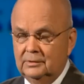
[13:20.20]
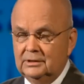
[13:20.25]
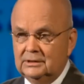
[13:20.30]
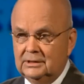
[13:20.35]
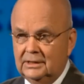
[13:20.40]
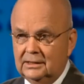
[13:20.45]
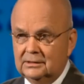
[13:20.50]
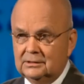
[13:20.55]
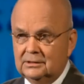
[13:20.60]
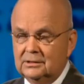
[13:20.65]

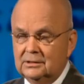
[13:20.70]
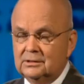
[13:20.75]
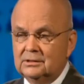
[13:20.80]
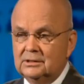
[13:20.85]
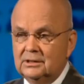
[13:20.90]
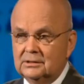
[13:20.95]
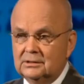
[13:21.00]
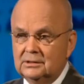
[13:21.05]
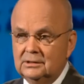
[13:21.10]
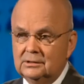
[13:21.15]
the
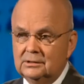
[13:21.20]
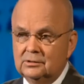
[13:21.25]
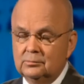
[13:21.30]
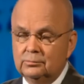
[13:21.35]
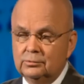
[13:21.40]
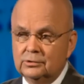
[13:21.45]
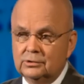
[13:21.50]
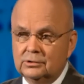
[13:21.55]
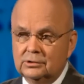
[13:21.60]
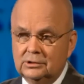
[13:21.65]
tactics,
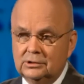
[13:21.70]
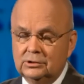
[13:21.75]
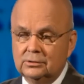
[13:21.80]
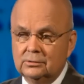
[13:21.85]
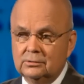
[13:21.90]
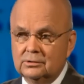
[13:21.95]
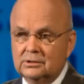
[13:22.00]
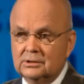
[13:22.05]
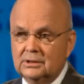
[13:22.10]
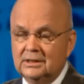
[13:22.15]
techniques, and
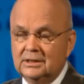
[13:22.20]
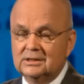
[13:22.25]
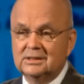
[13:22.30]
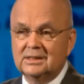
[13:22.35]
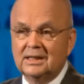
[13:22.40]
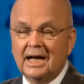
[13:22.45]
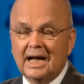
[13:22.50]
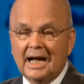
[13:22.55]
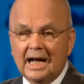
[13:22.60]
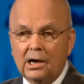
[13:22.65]
procedures
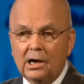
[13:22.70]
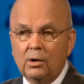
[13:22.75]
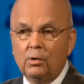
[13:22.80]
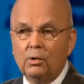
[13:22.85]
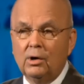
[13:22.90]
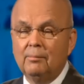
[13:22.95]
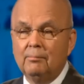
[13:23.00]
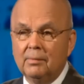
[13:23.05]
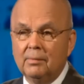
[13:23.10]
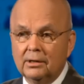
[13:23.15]
as to
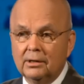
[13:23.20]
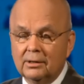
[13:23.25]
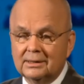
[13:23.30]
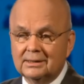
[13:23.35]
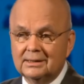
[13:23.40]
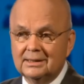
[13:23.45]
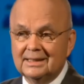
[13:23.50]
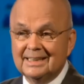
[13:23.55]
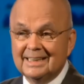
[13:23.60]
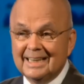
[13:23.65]
how
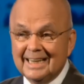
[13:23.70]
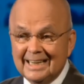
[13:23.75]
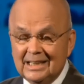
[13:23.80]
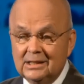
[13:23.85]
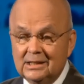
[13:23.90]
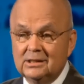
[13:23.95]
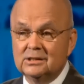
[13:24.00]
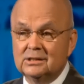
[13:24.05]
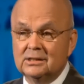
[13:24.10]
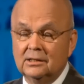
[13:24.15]
America
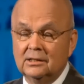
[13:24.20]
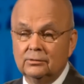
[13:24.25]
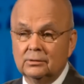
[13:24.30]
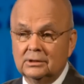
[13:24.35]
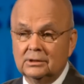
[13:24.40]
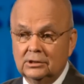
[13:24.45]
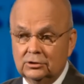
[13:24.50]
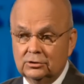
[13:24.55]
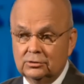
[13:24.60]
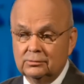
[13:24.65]
gains
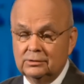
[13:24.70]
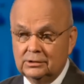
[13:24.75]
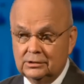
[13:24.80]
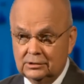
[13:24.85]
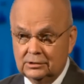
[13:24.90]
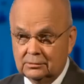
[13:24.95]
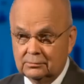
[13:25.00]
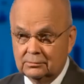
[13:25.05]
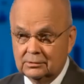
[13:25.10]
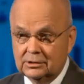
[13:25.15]
other
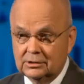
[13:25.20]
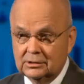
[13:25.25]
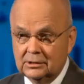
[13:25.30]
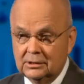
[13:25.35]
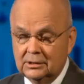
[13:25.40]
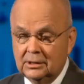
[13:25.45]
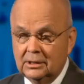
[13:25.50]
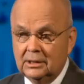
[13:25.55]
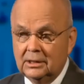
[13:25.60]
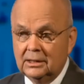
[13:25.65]
countries'
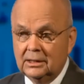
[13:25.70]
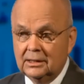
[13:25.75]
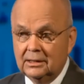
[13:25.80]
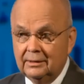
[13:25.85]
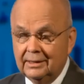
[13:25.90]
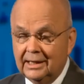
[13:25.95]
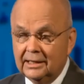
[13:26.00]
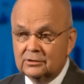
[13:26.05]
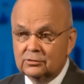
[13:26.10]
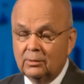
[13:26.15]
secrets.
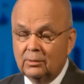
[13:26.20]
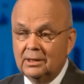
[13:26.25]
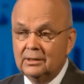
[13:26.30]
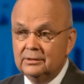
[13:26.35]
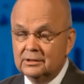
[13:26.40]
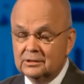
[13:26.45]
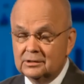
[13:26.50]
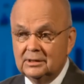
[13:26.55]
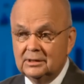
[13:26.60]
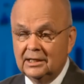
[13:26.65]
And that's
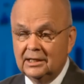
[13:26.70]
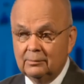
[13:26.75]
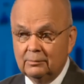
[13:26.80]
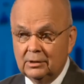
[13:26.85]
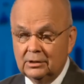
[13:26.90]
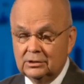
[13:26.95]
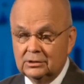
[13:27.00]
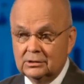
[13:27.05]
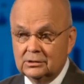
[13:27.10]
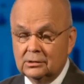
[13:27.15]
why this
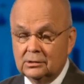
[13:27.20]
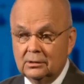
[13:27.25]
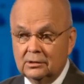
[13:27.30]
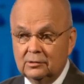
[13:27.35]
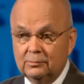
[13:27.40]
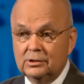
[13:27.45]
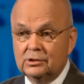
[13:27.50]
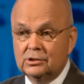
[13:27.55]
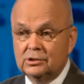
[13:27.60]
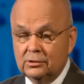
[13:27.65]
damage is
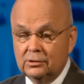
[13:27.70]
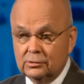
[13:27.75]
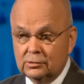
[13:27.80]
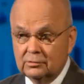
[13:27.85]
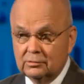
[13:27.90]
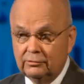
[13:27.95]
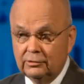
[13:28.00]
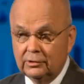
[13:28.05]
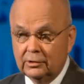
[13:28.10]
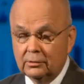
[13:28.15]
going to be so
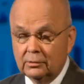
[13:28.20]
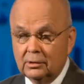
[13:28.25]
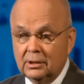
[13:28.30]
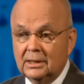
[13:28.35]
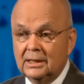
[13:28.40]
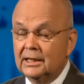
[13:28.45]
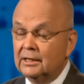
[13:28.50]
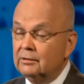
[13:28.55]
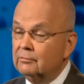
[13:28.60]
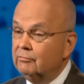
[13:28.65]
severe
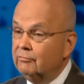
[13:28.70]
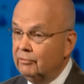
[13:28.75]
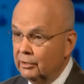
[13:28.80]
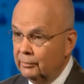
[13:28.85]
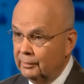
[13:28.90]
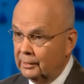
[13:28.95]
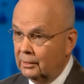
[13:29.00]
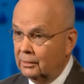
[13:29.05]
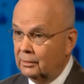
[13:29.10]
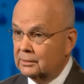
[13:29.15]
and
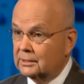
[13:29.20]
very